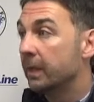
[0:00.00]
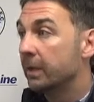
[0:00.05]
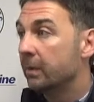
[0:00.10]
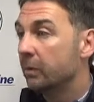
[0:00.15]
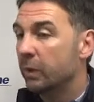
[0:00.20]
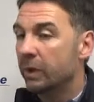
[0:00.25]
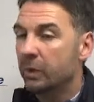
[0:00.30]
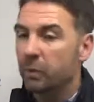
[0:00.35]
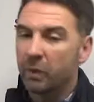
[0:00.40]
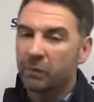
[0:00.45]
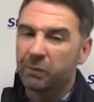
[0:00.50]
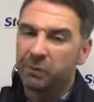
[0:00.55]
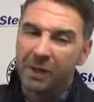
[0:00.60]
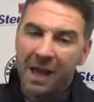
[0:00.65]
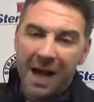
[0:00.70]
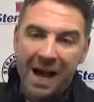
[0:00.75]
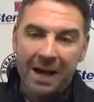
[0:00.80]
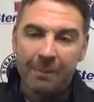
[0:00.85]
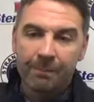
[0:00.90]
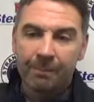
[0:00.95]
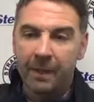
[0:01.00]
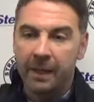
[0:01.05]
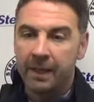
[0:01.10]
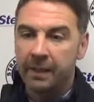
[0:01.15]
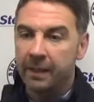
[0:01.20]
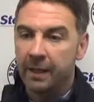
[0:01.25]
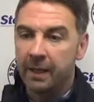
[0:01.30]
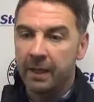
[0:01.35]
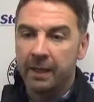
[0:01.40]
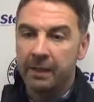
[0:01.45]
We were flat
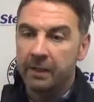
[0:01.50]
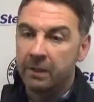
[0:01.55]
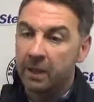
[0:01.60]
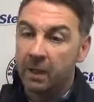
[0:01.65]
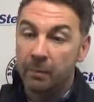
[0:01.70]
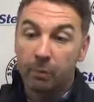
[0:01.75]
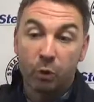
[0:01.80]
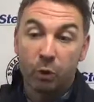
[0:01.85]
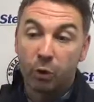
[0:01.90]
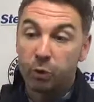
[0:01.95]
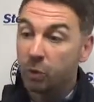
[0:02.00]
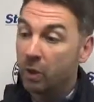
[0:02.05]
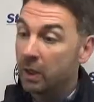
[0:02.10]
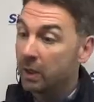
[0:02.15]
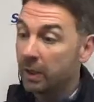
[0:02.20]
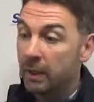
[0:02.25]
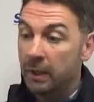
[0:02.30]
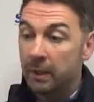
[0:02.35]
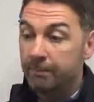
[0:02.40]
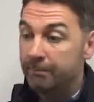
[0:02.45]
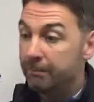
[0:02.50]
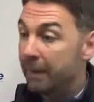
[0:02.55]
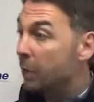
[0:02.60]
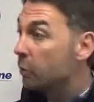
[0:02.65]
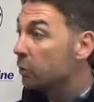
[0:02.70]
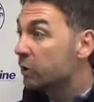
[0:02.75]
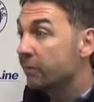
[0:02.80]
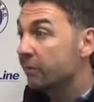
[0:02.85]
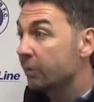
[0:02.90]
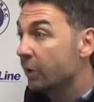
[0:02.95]
and Arbroath were
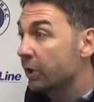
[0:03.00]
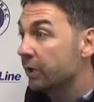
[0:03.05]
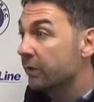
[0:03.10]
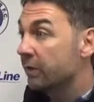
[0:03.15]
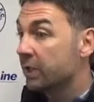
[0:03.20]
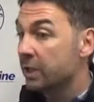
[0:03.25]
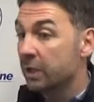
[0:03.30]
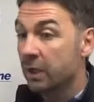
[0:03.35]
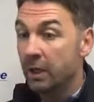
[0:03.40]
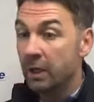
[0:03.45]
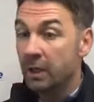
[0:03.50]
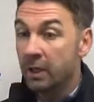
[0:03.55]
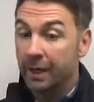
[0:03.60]
miles in front of us.